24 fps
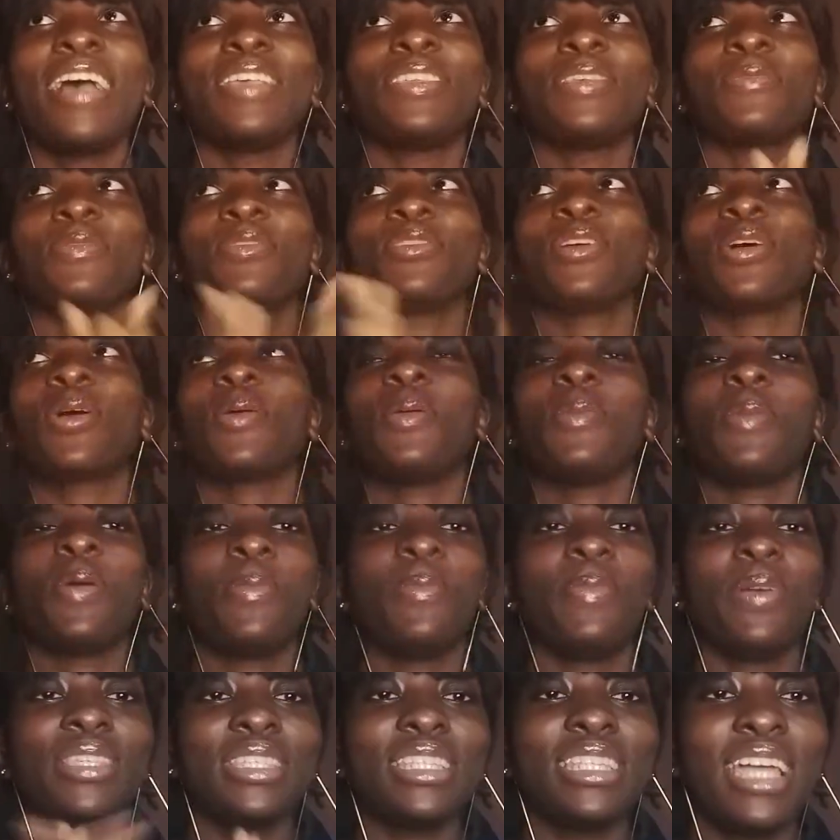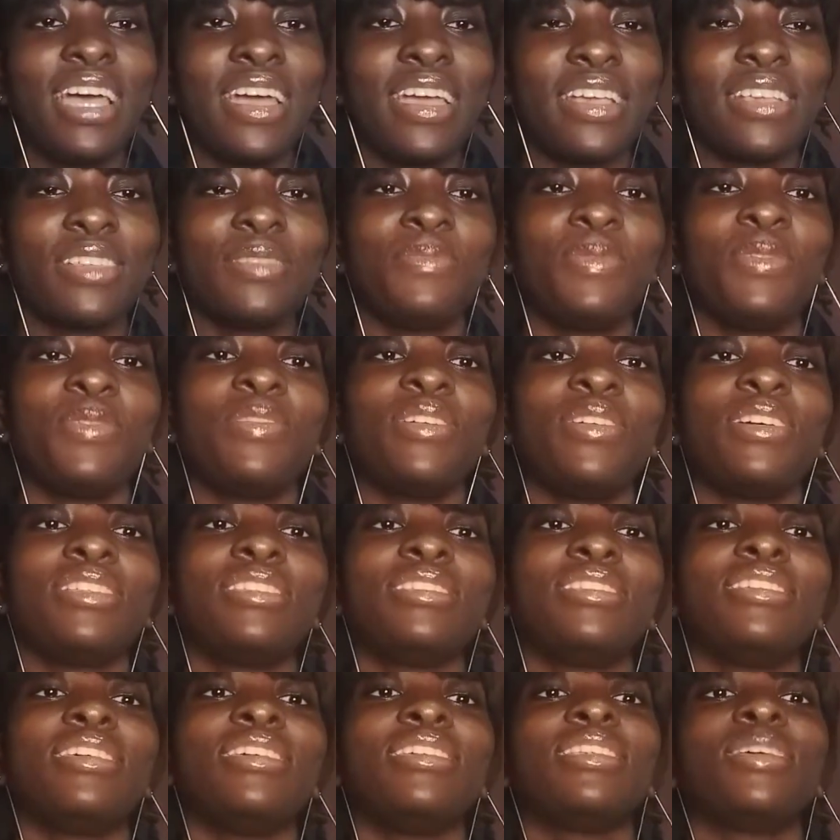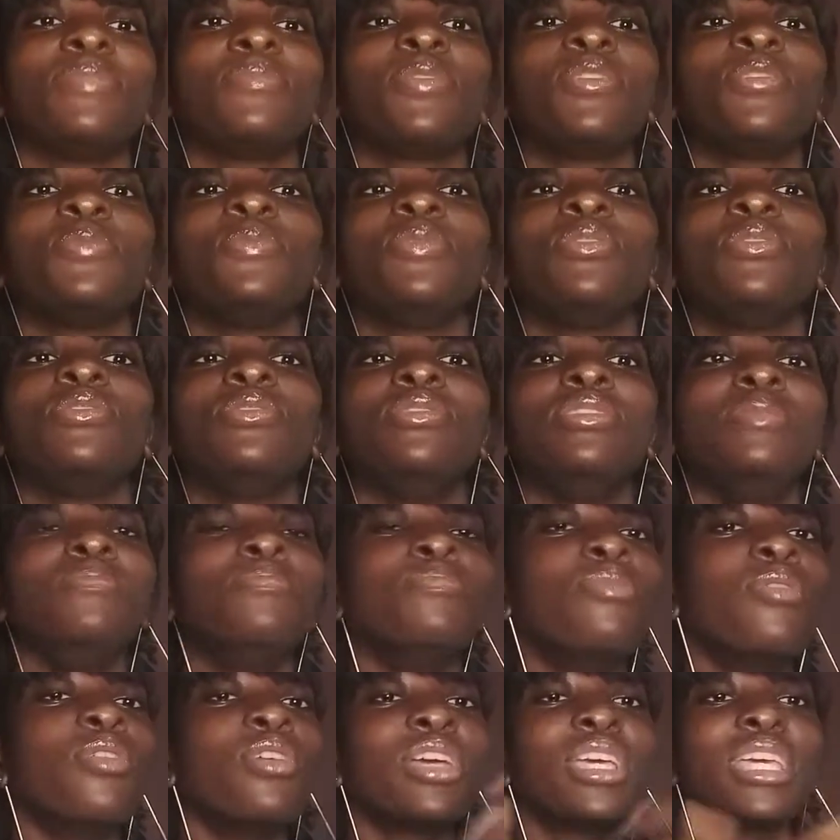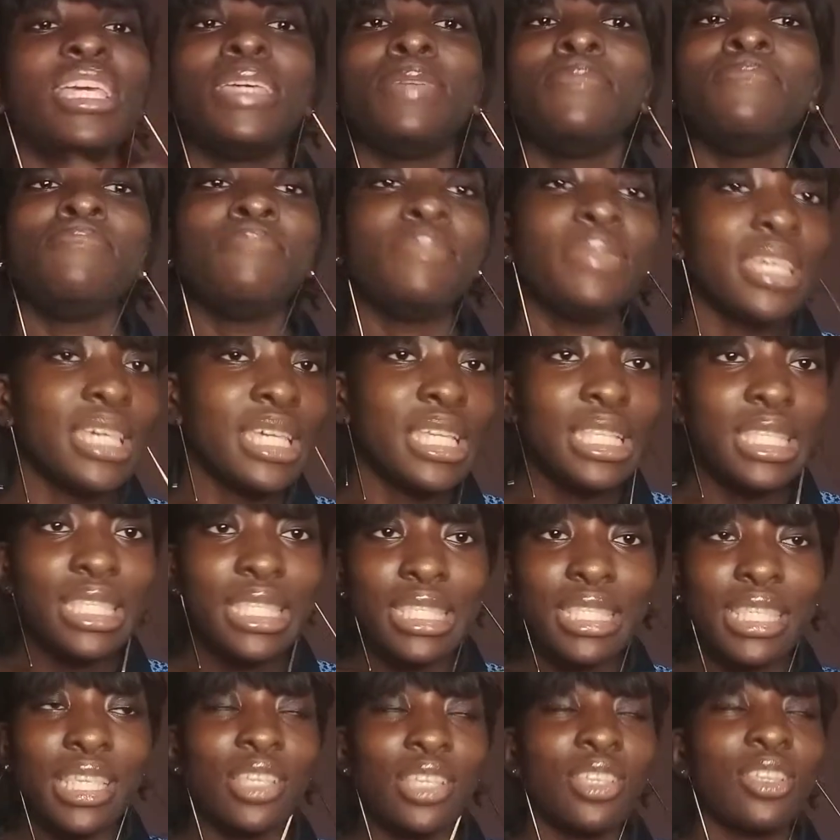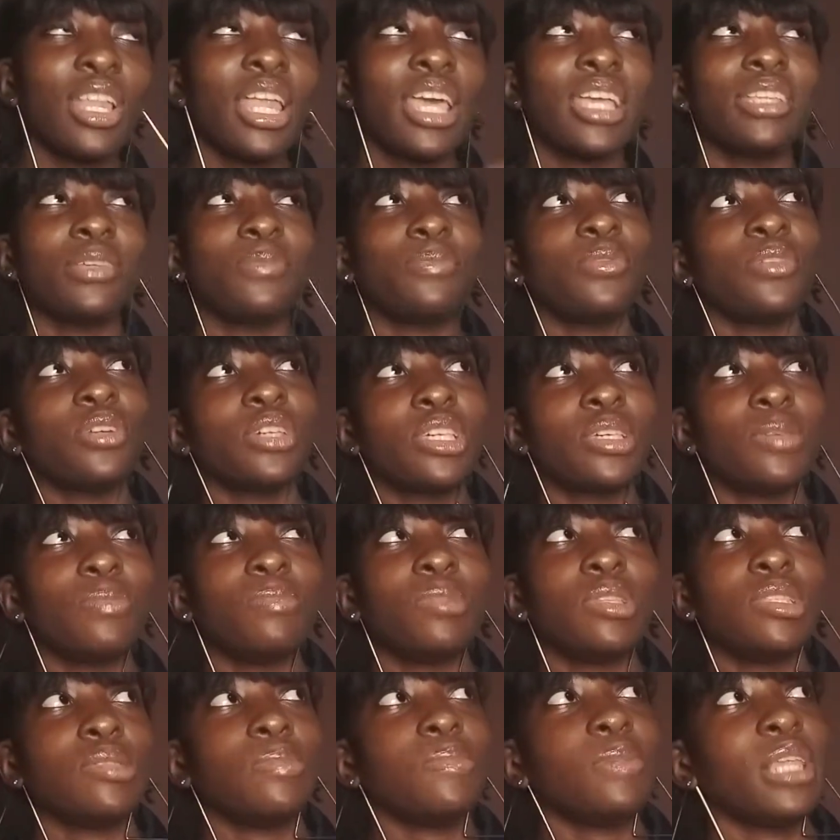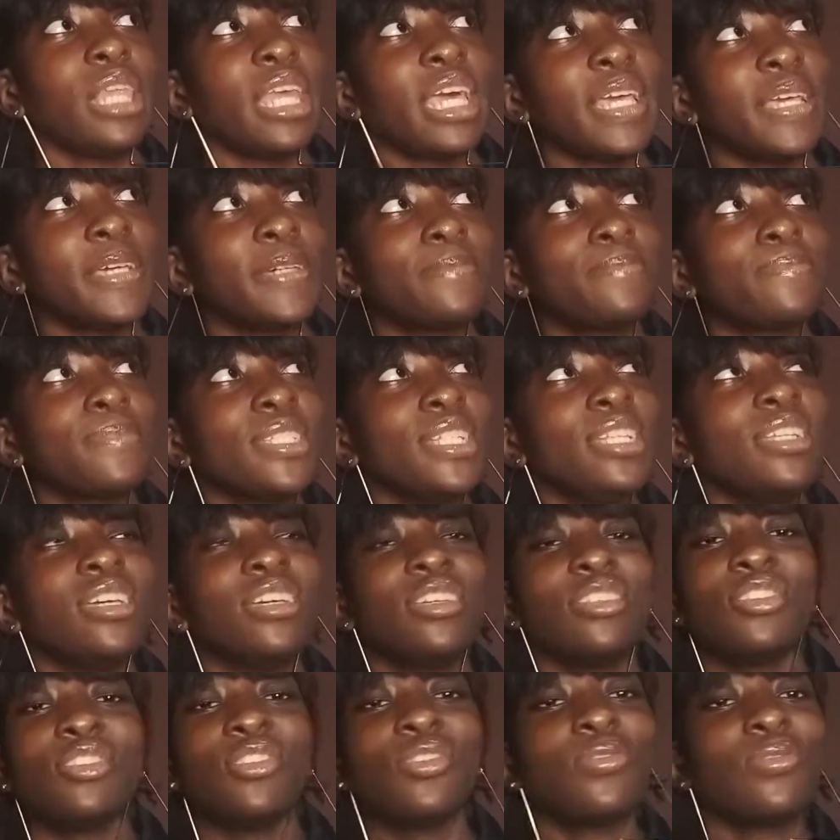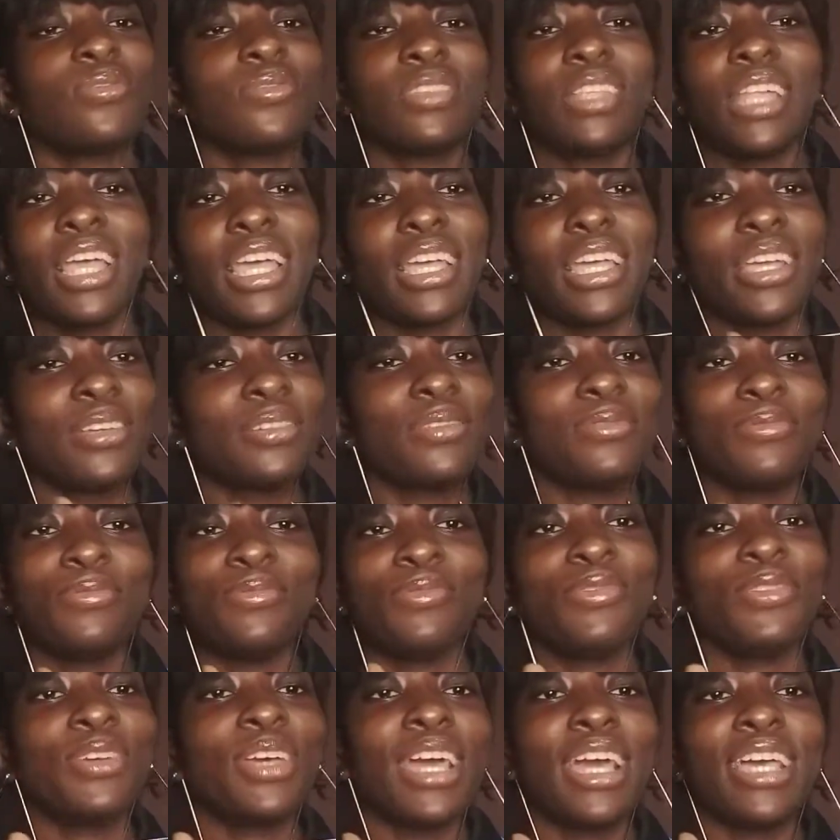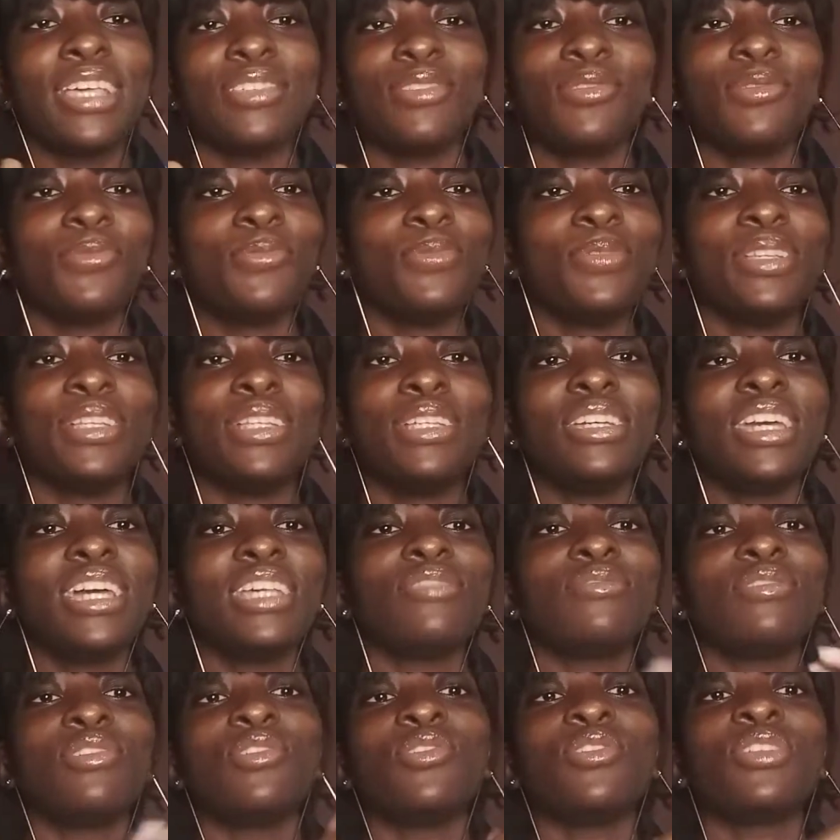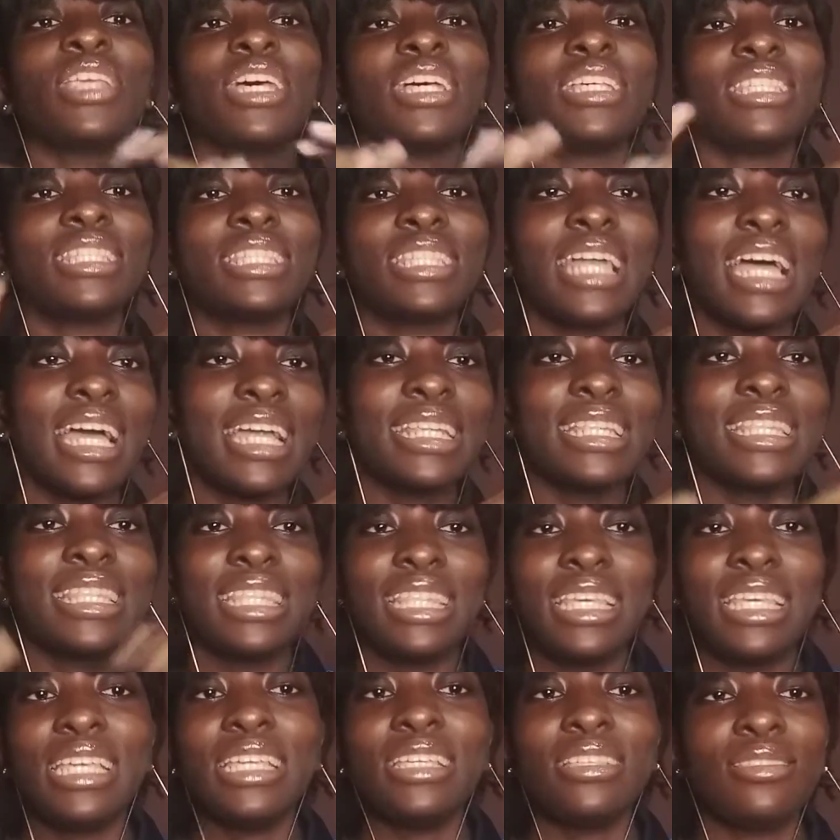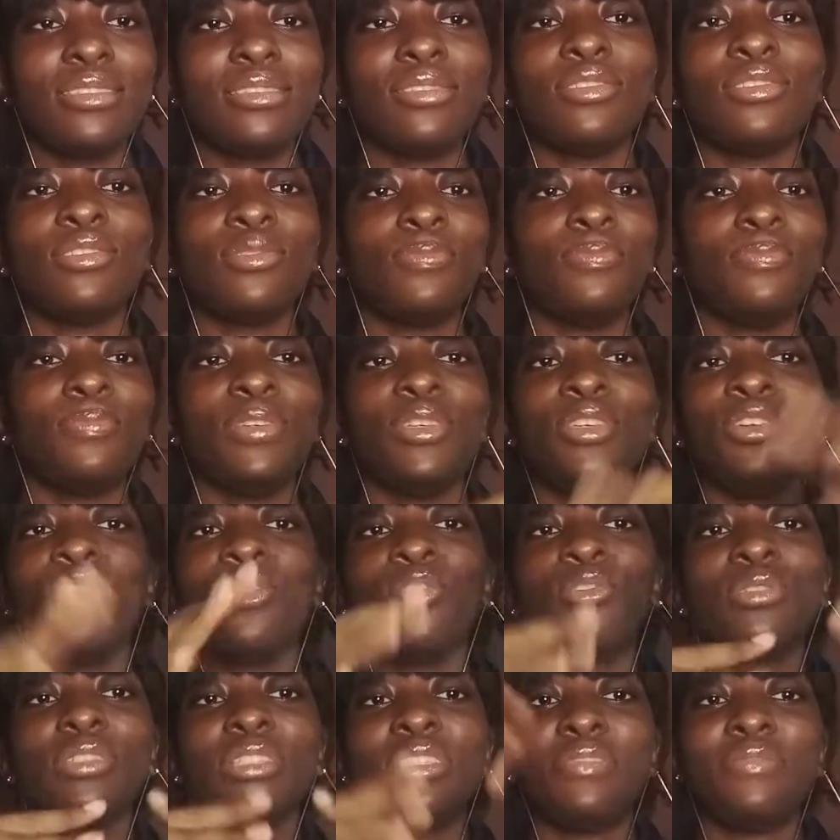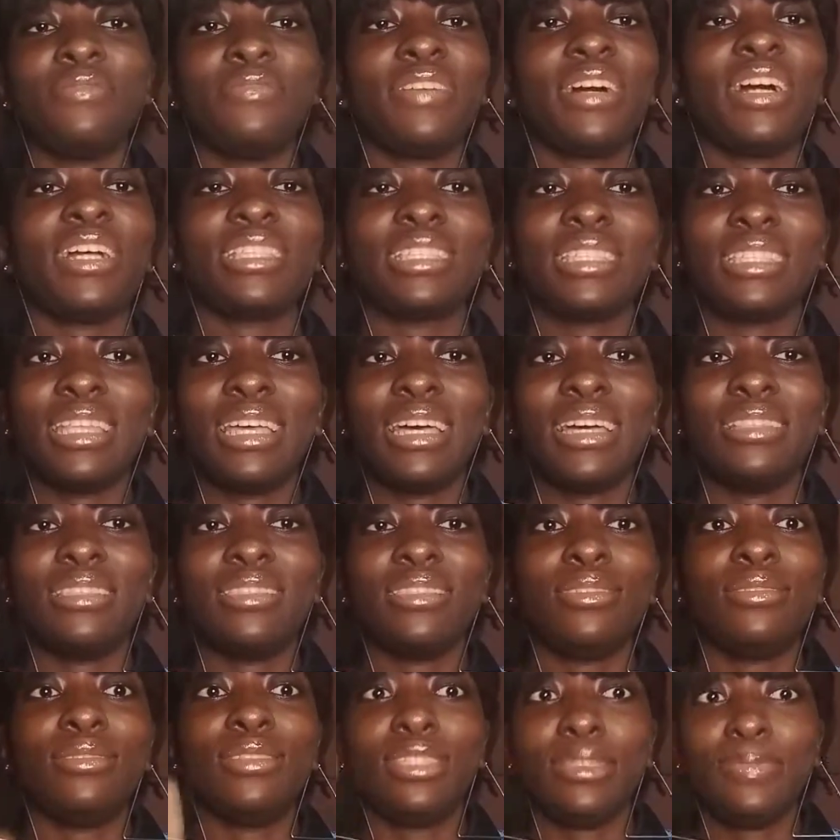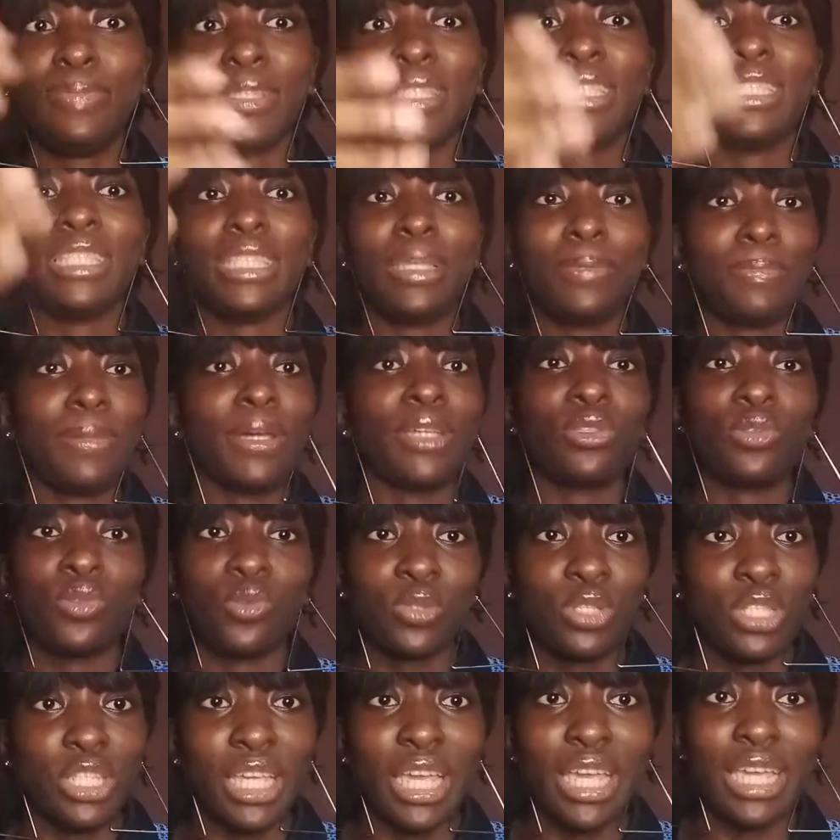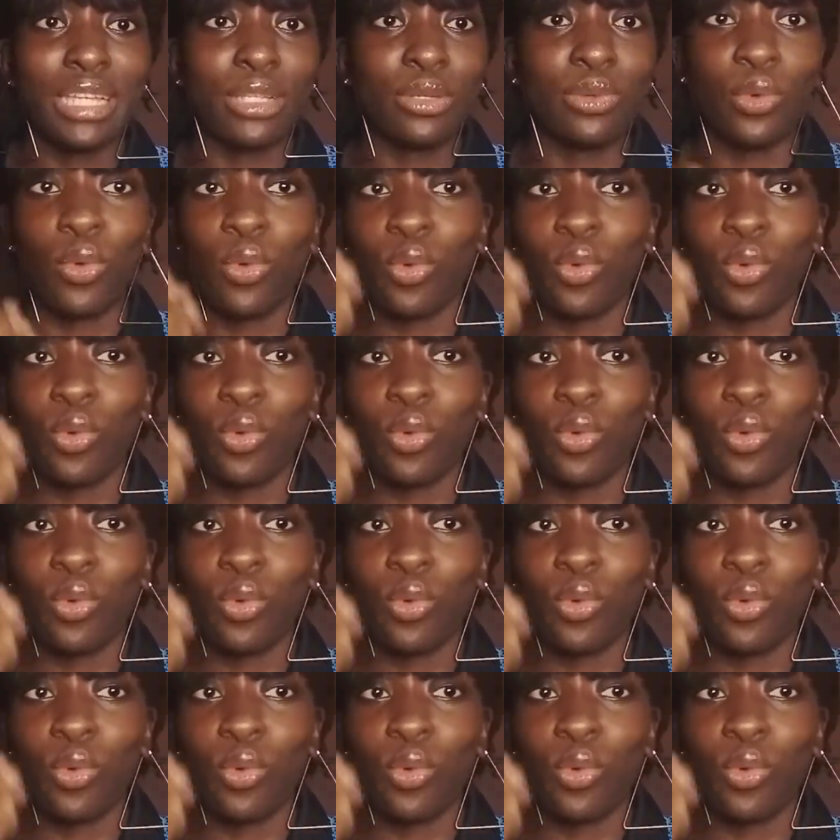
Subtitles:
So we talk about my personal experiences. I'm going to debunking myths. It's not like debunking myths, but like just like you guys really understand things beyond the fact that this person is a pastor child.